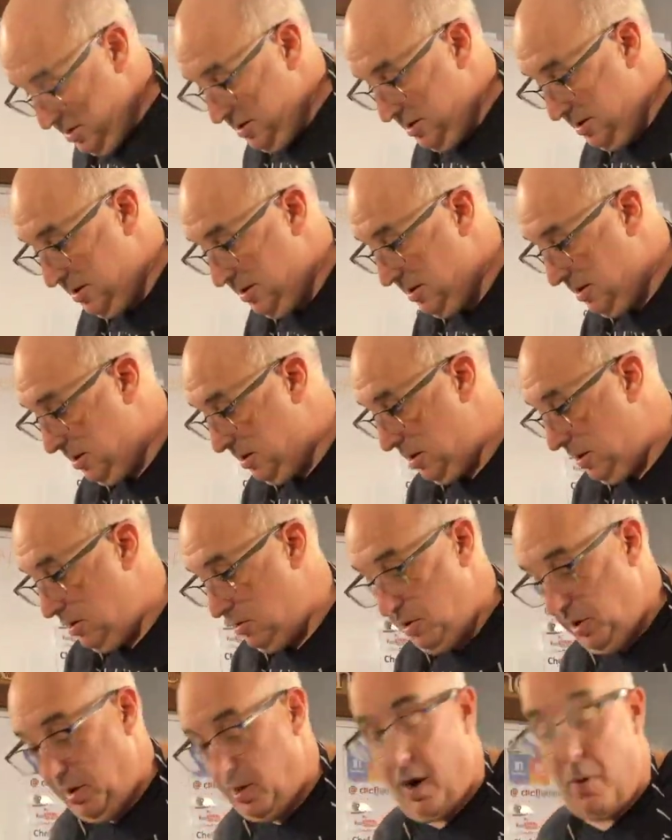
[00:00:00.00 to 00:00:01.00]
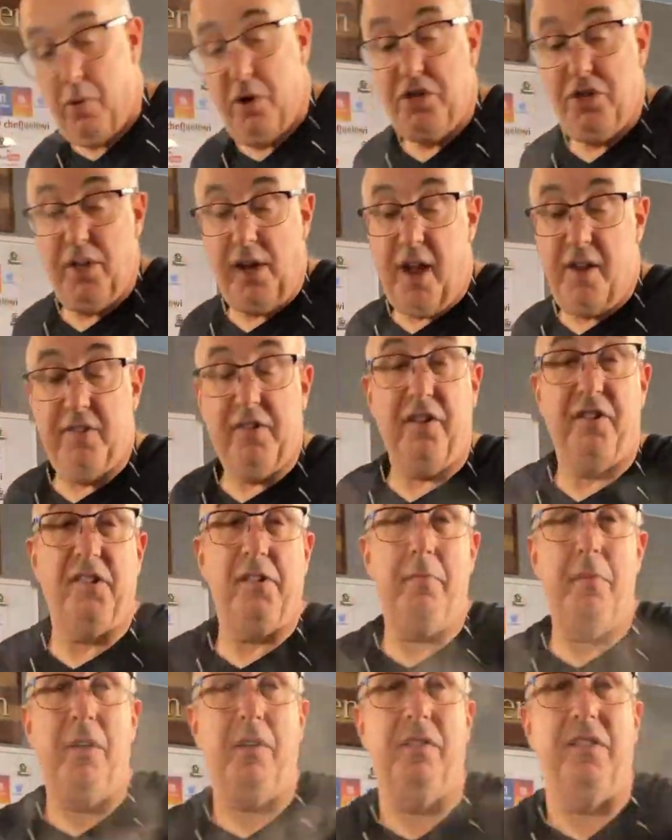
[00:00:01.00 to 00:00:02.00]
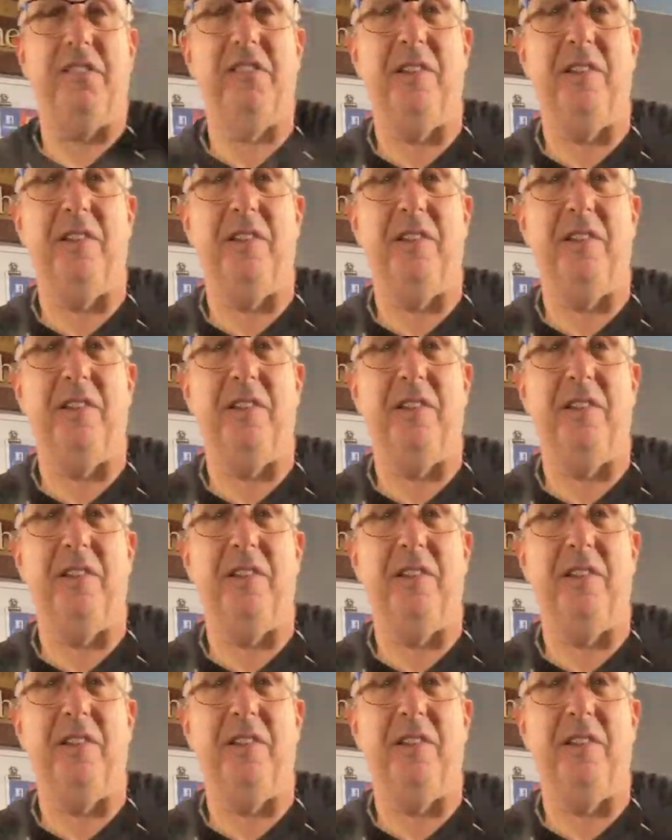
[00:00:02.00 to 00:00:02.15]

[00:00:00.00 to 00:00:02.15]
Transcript: I wish you guys could smell this